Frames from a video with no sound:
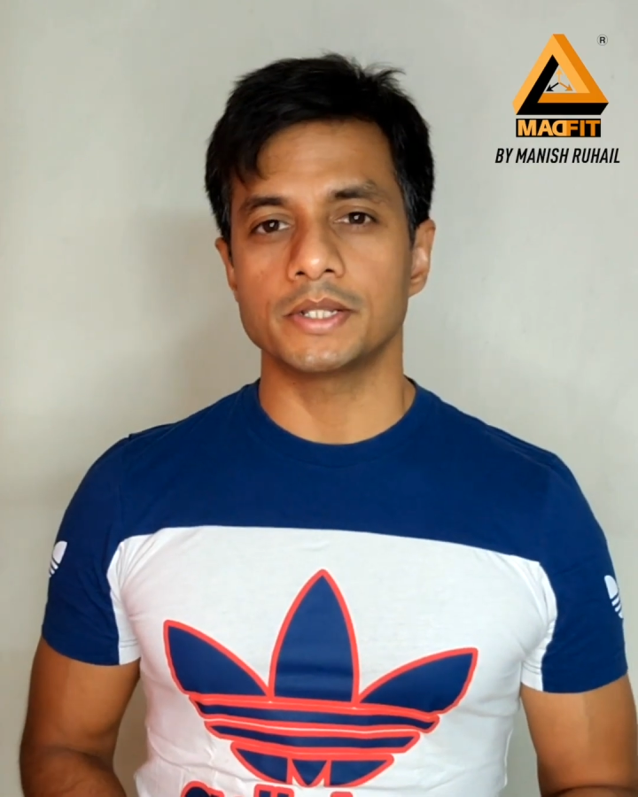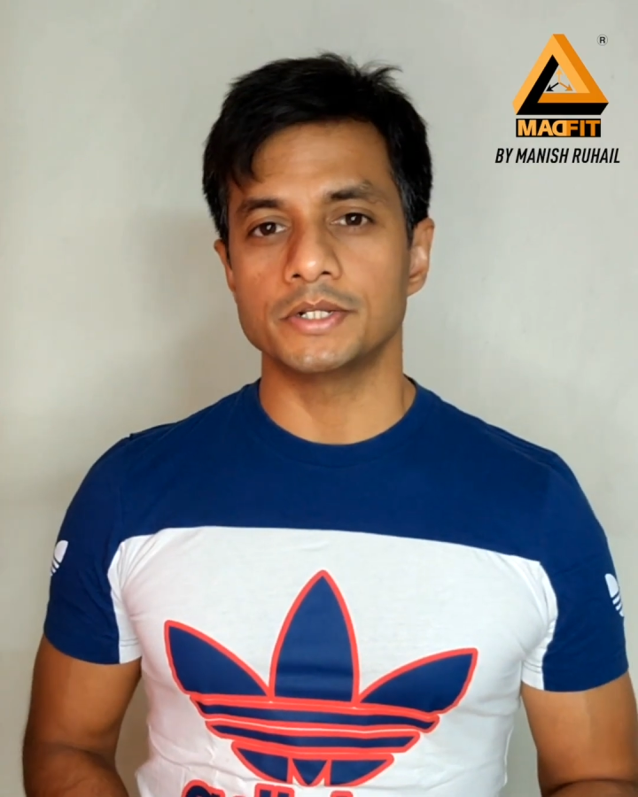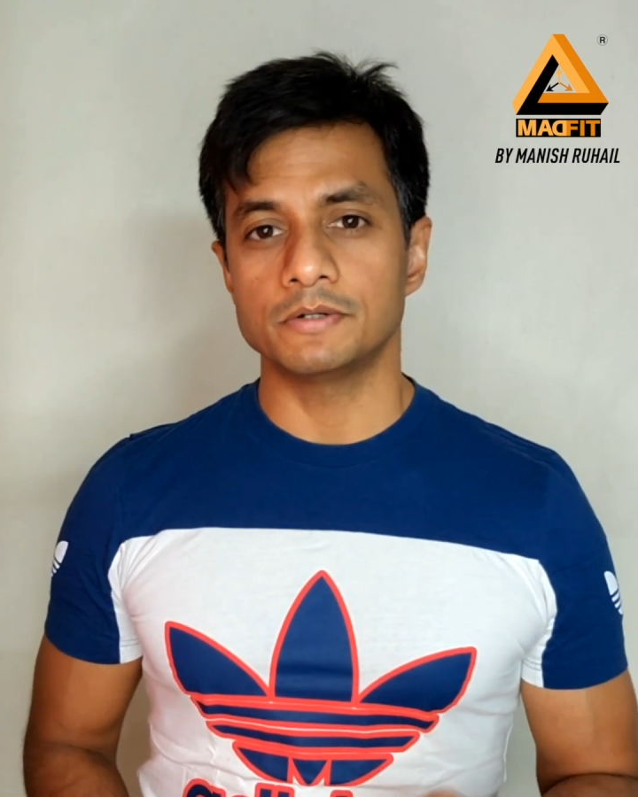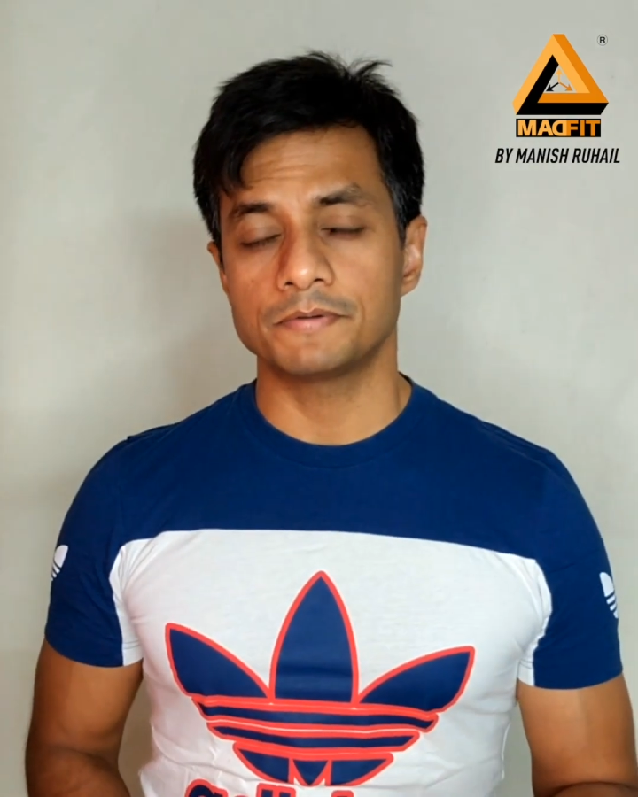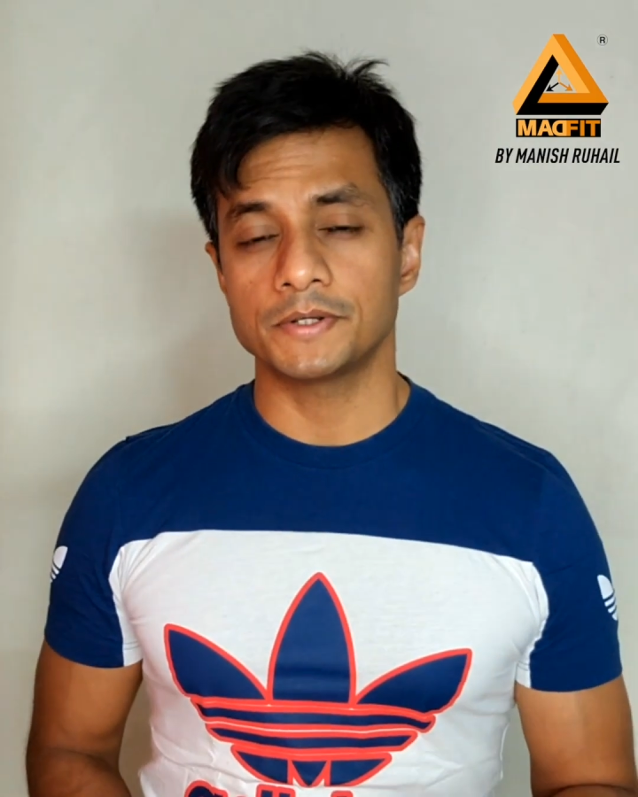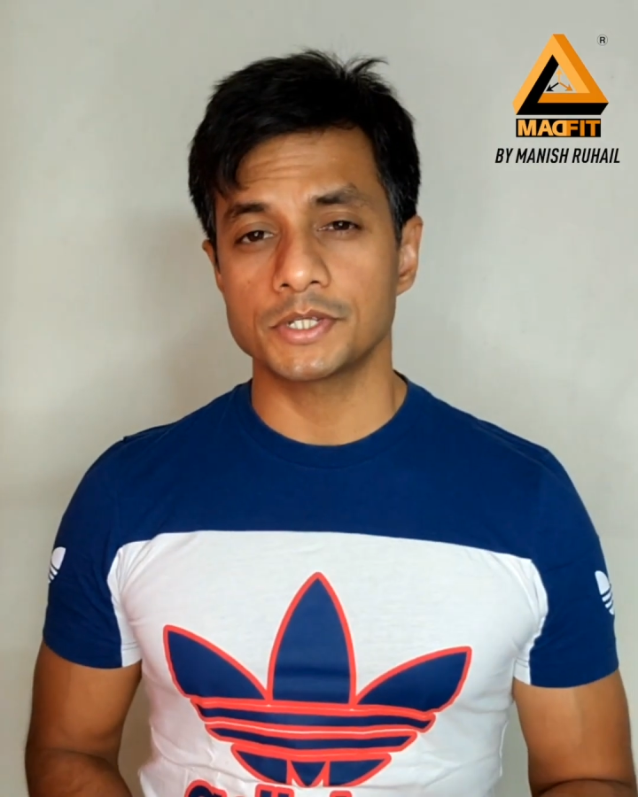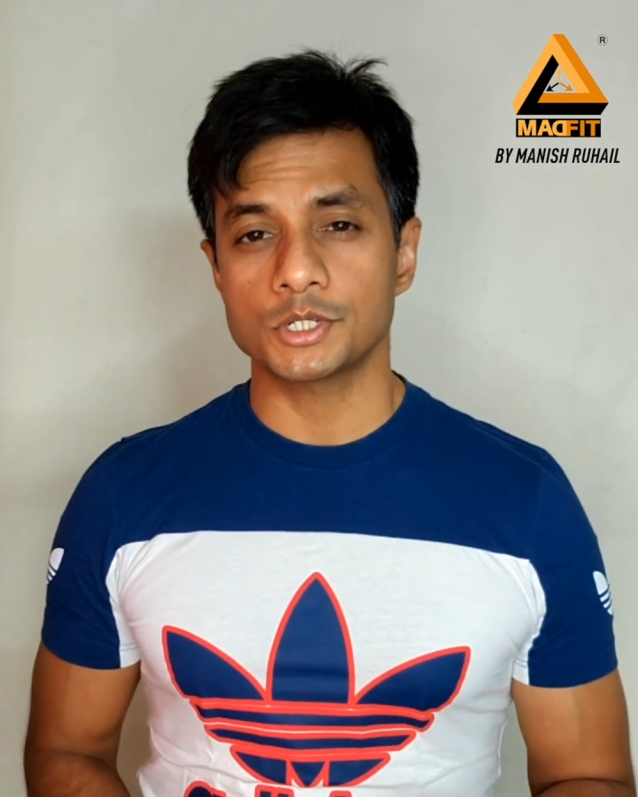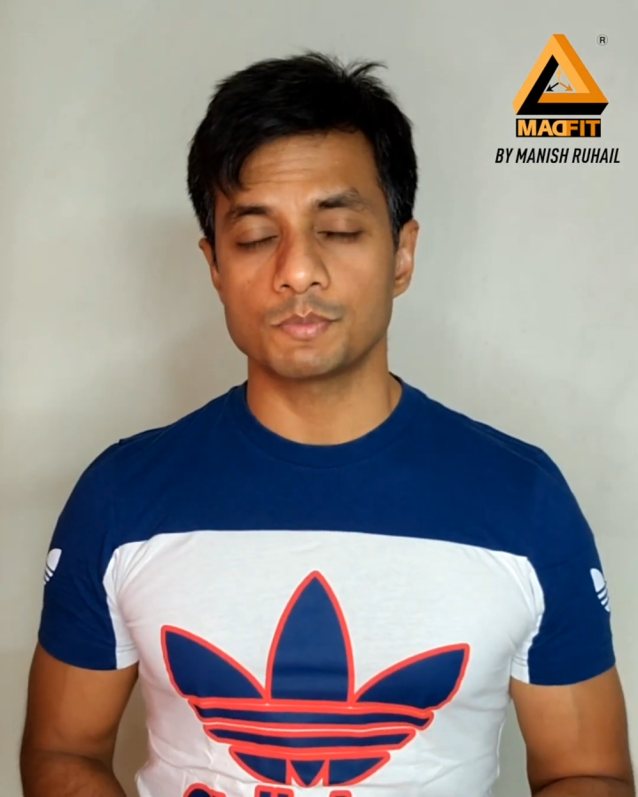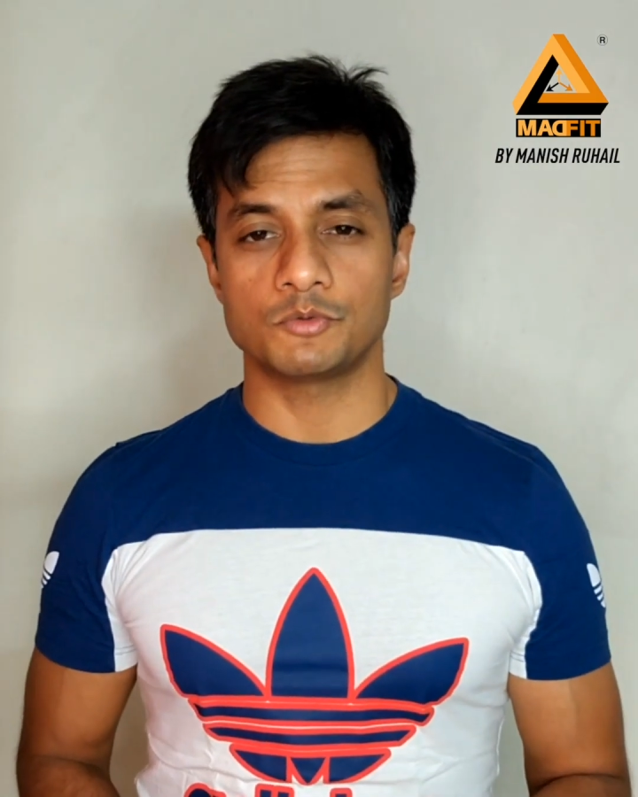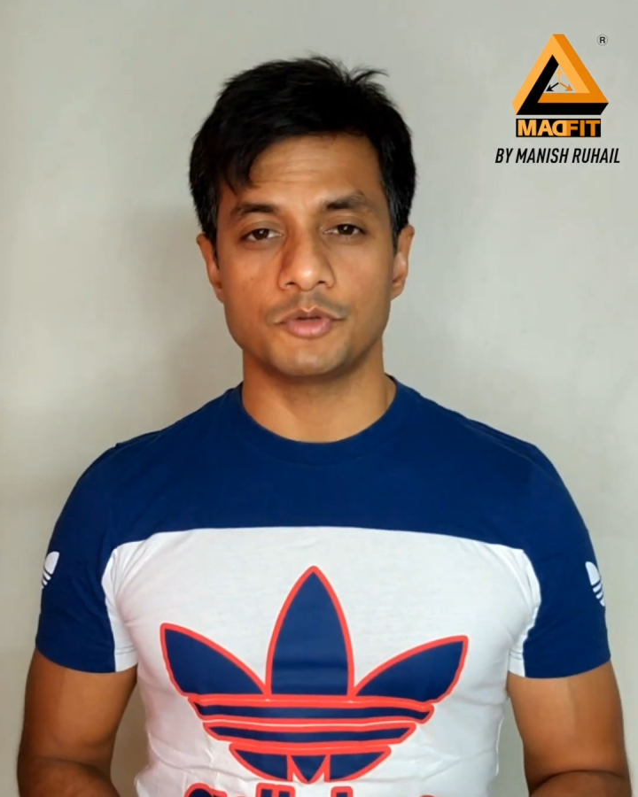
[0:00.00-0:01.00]
the
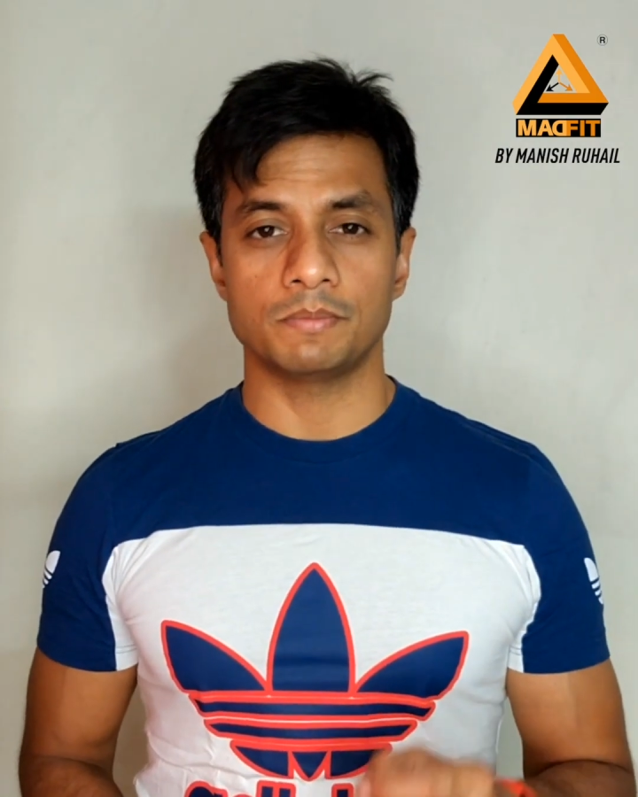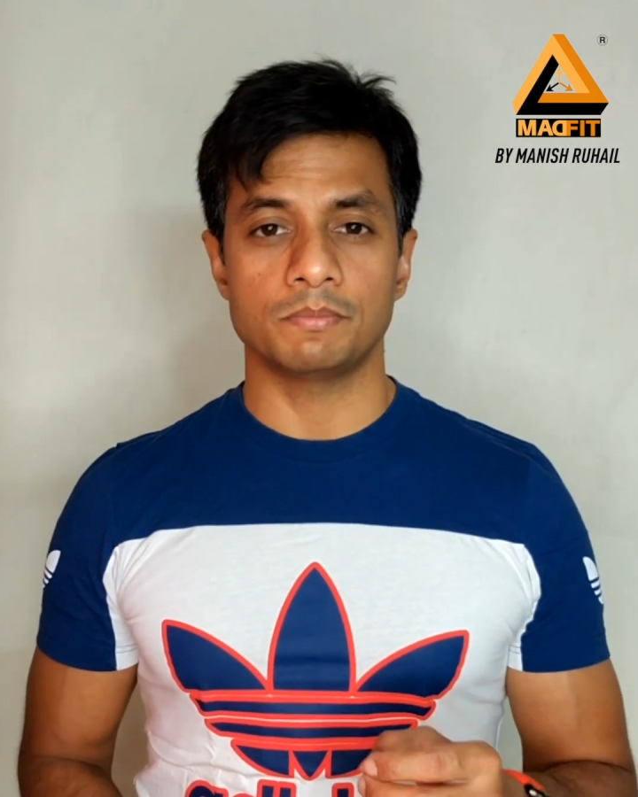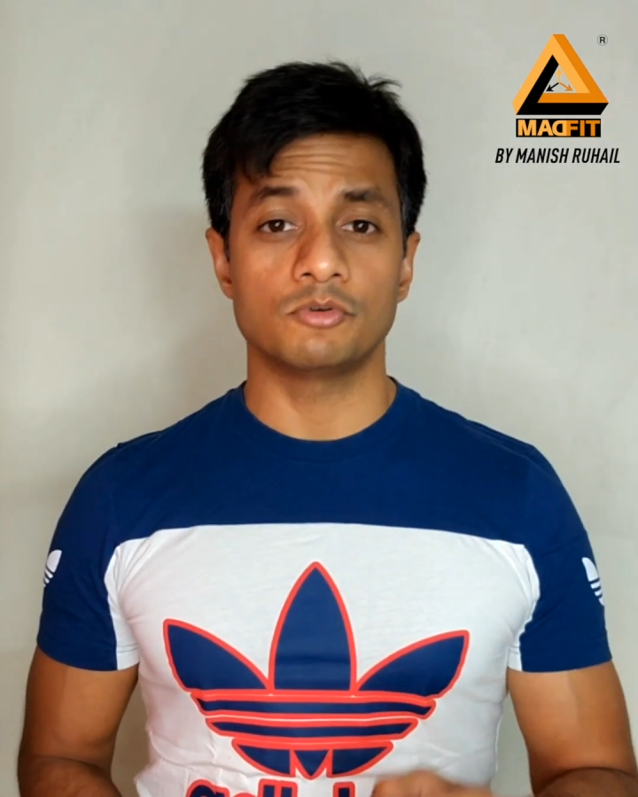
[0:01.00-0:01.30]
differences between